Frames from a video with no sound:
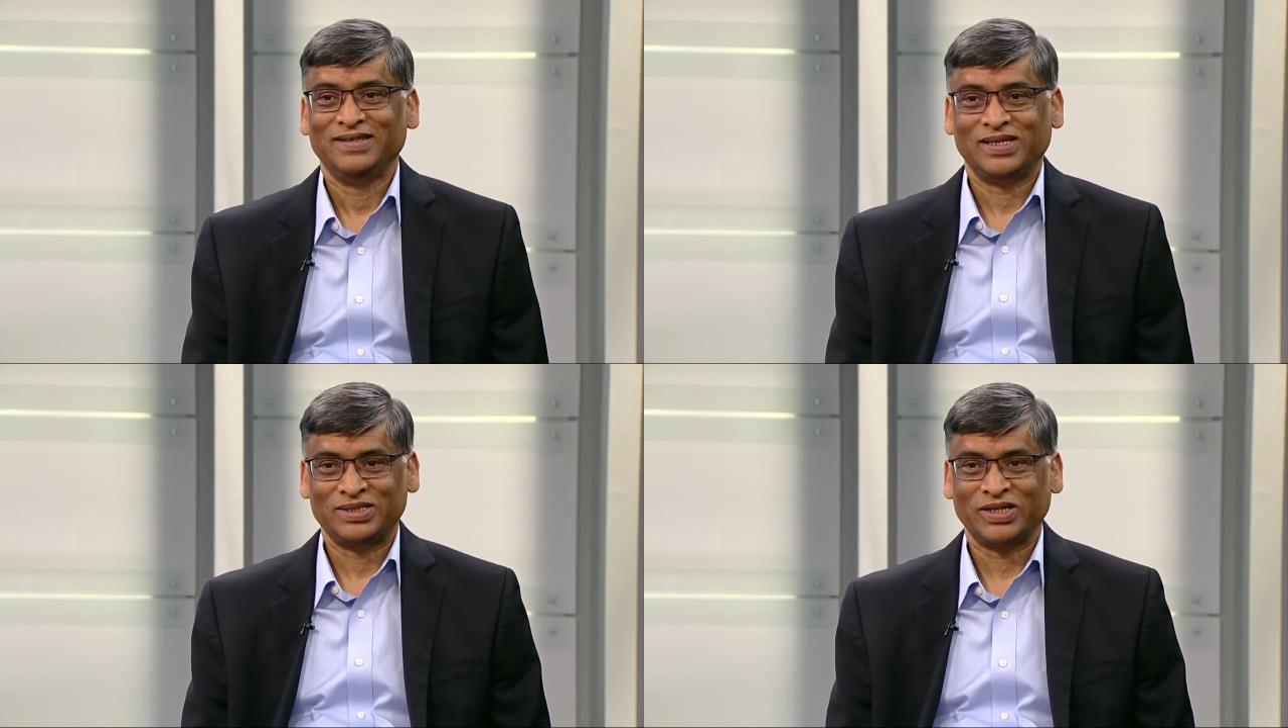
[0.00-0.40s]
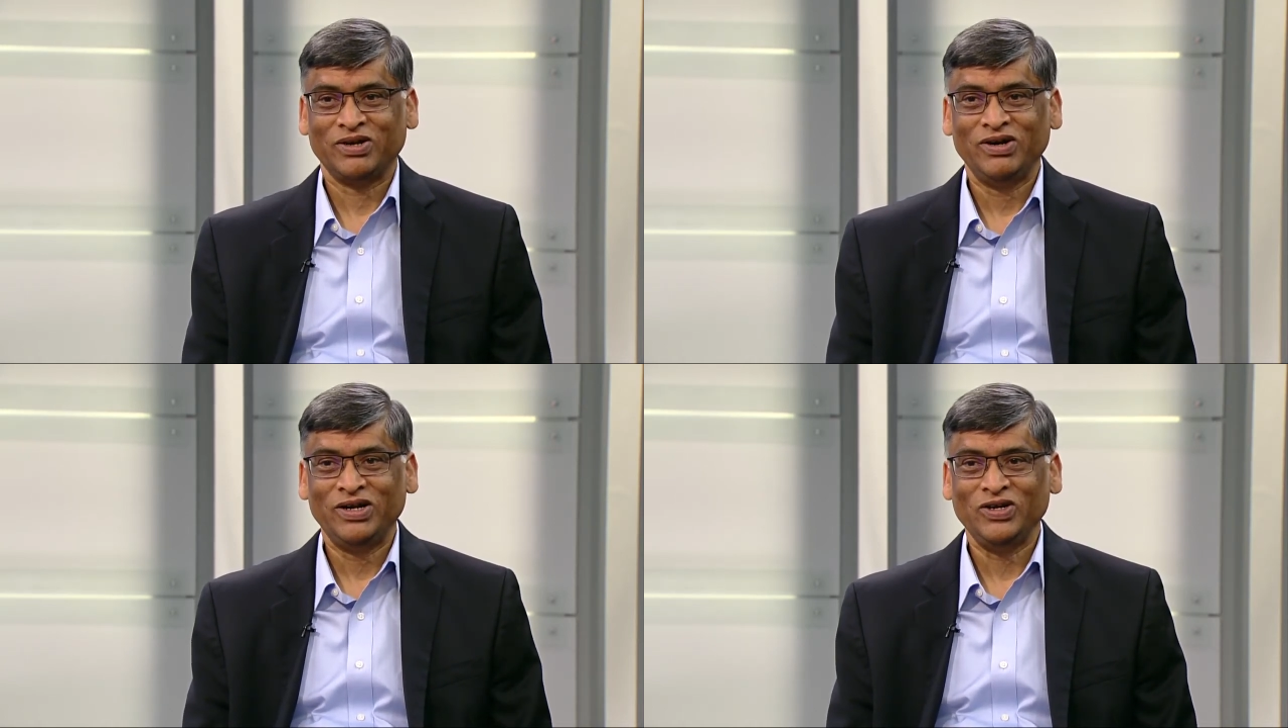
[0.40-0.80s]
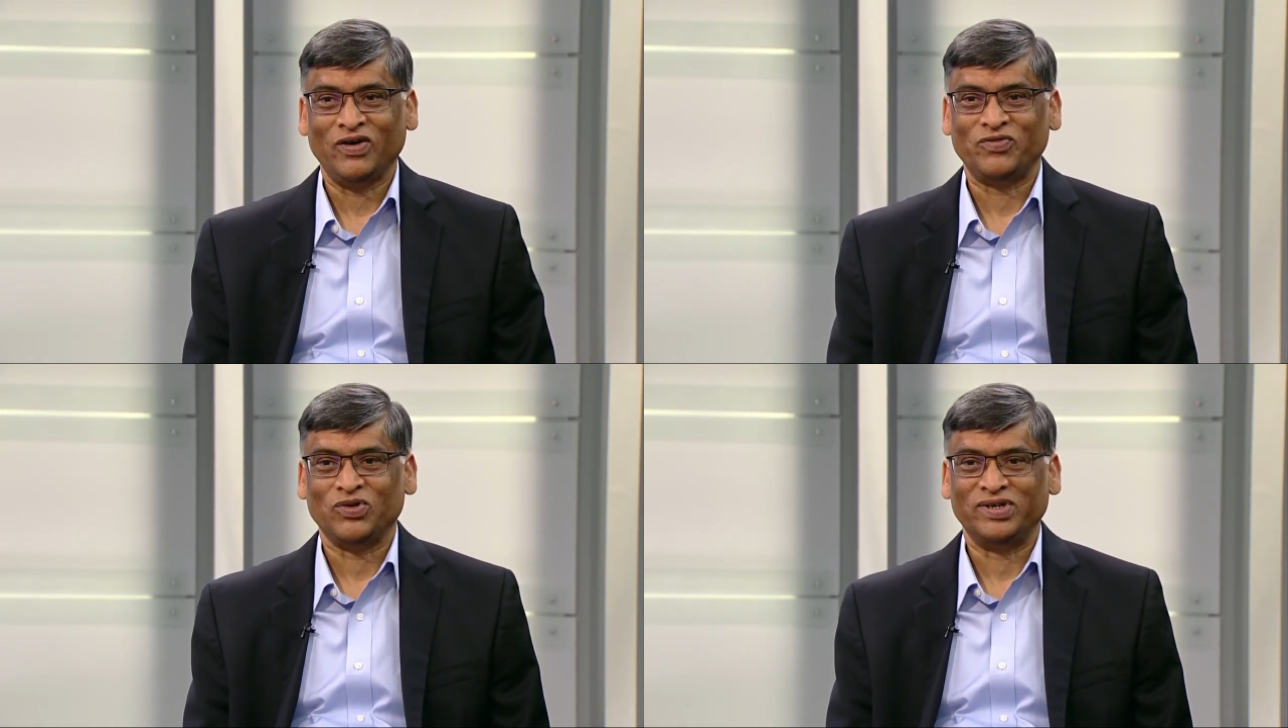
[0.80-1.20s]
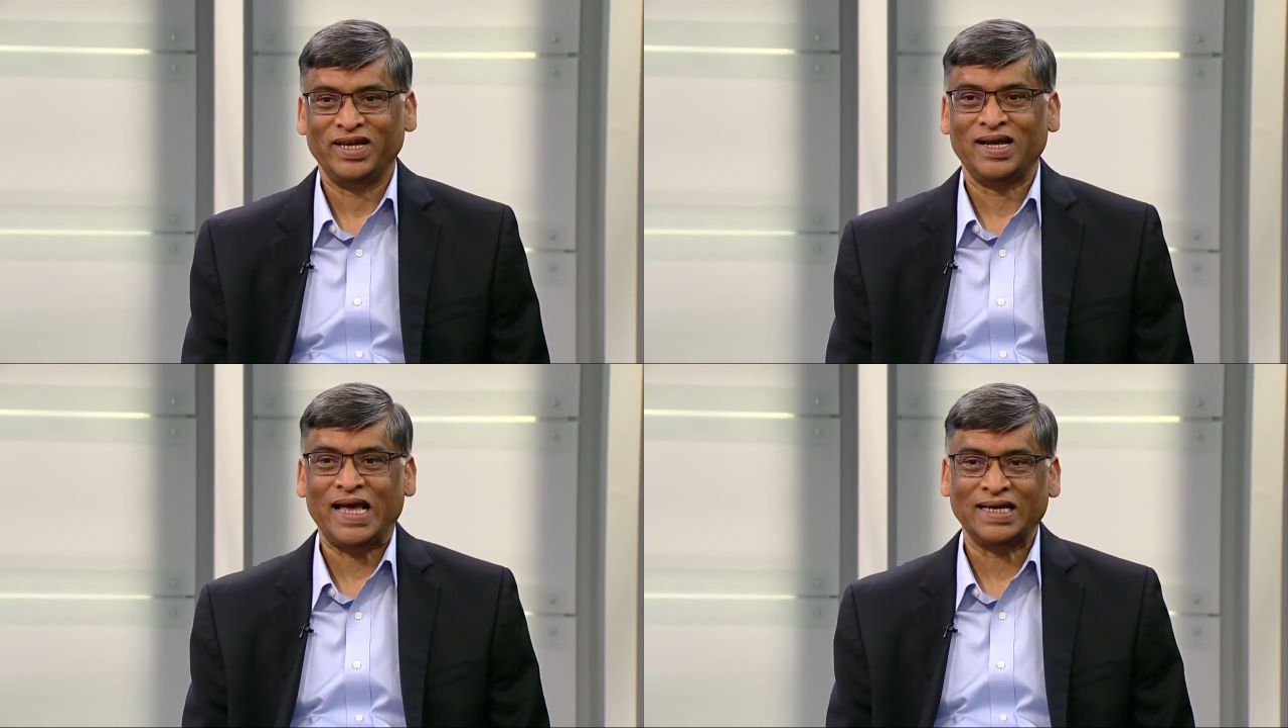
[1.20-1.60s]
the security of your
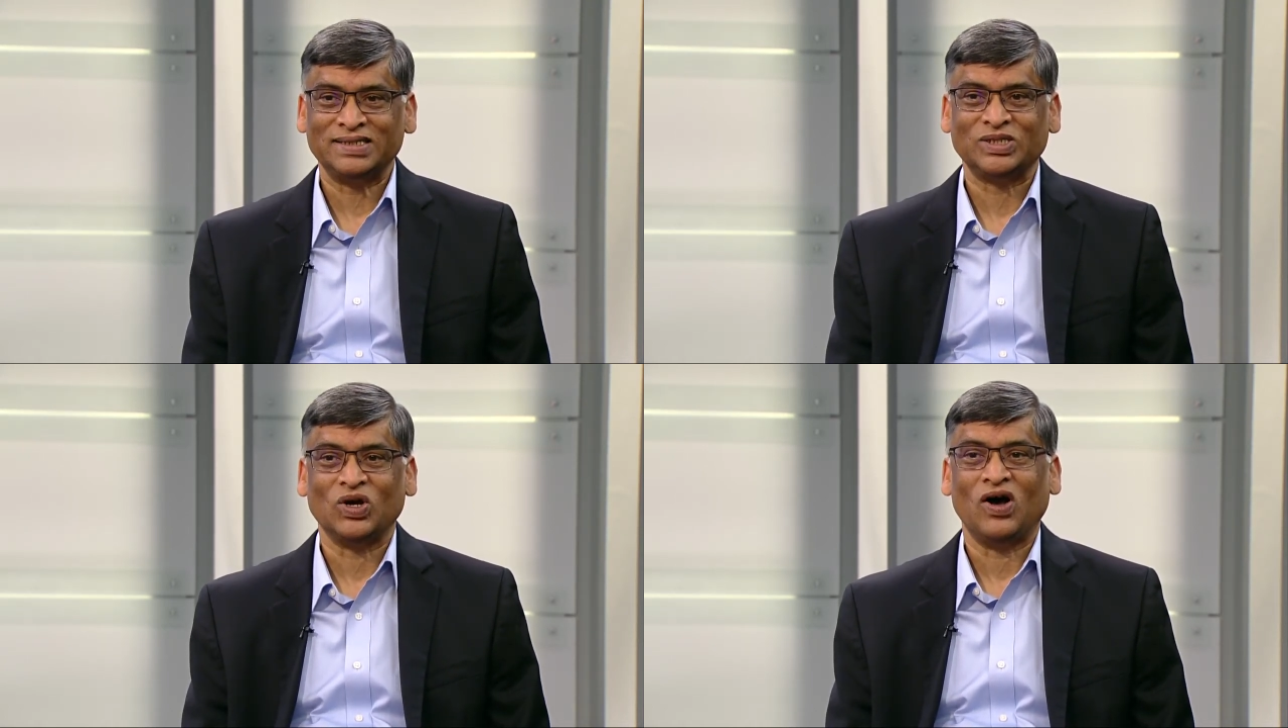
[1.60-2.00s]
data assets